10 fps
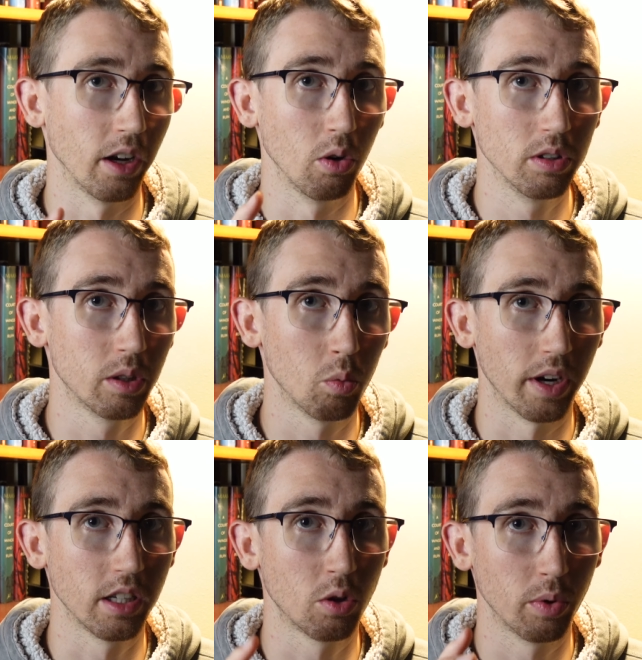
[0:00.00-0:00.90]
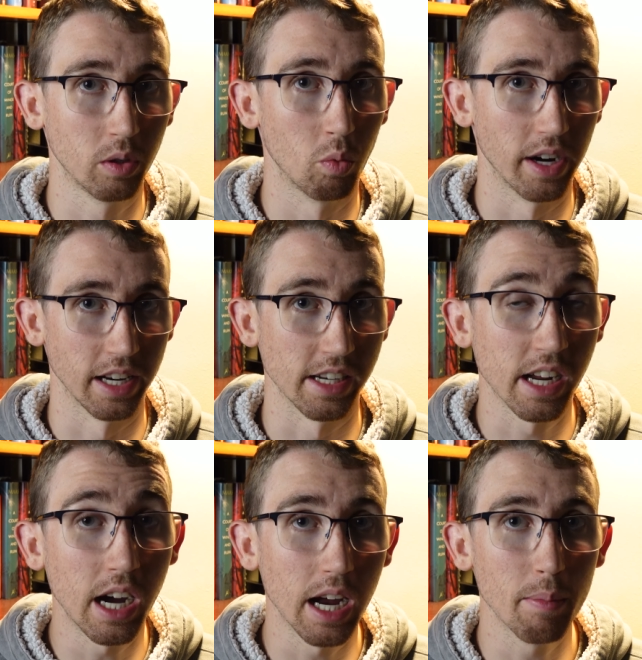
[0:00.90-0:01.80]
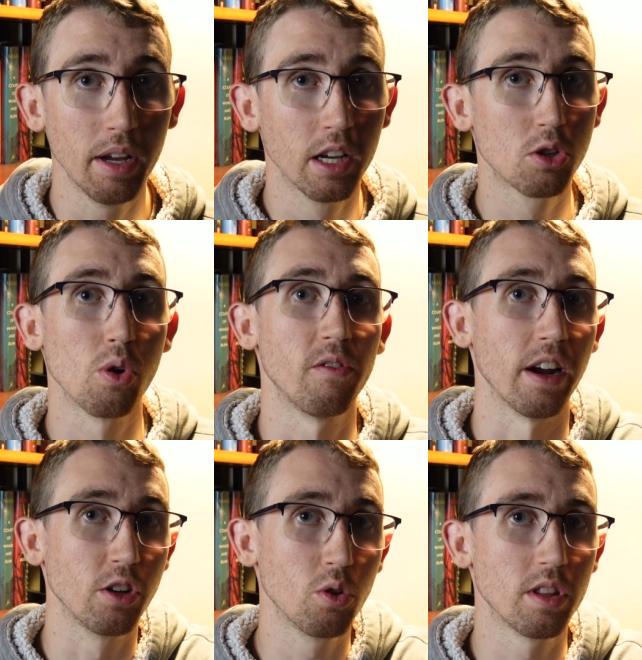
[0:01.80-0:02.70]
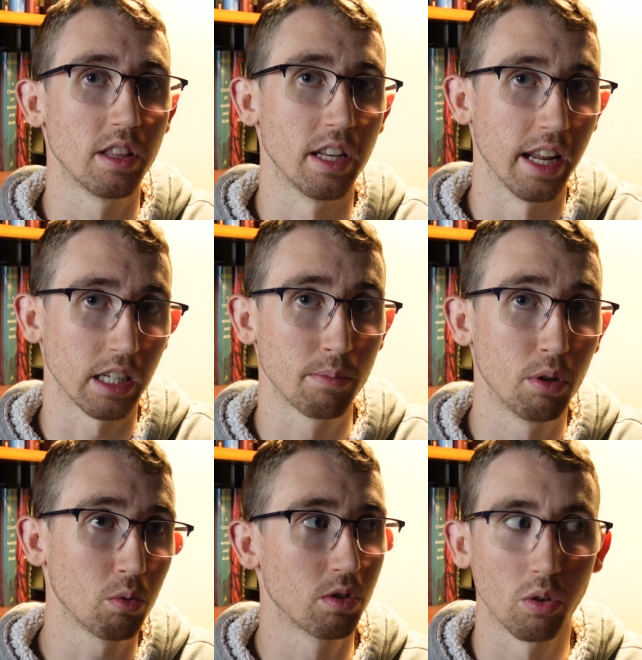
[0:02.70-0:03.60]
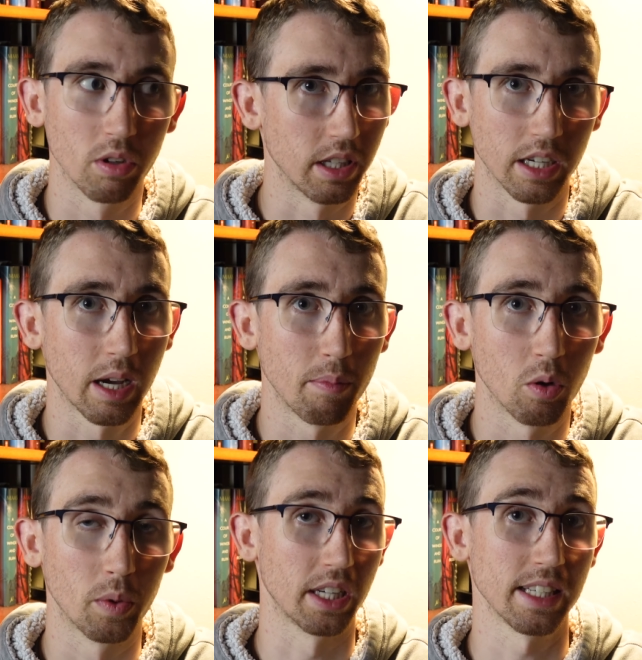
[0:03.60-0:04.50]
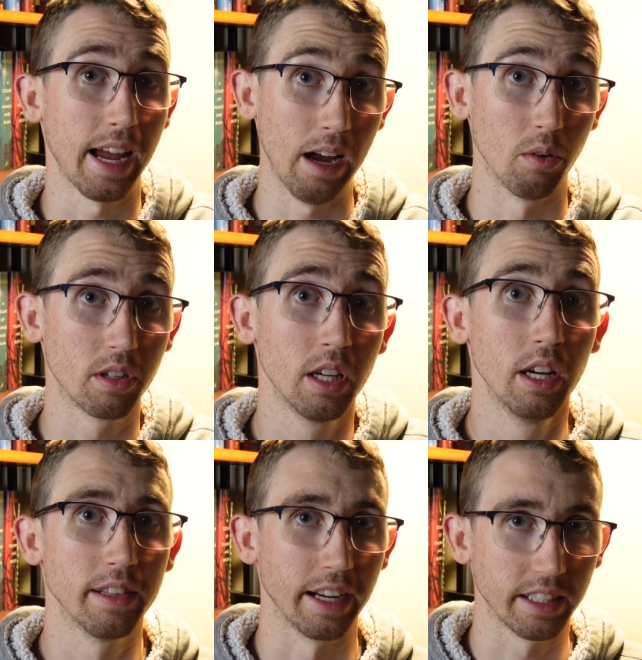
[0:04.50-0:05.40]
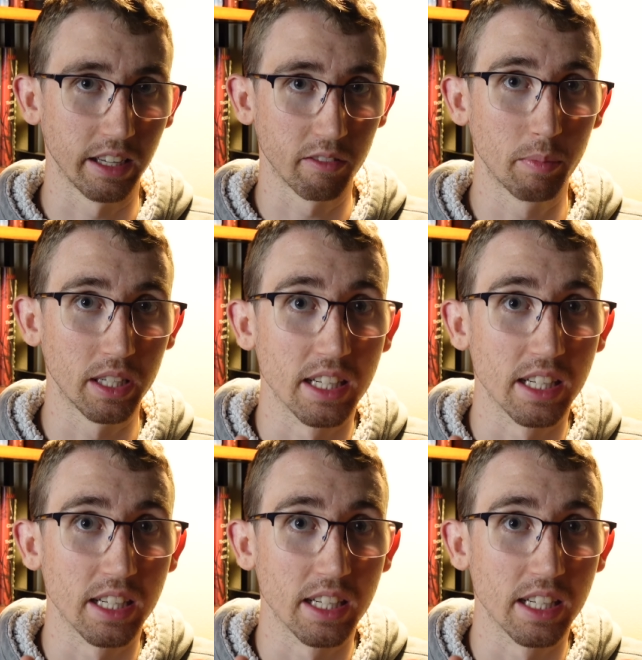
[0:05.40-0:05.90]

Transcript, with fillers: I only wanted to read one at a time, so if I knew that the next book was only a couple of weeks out, that gave me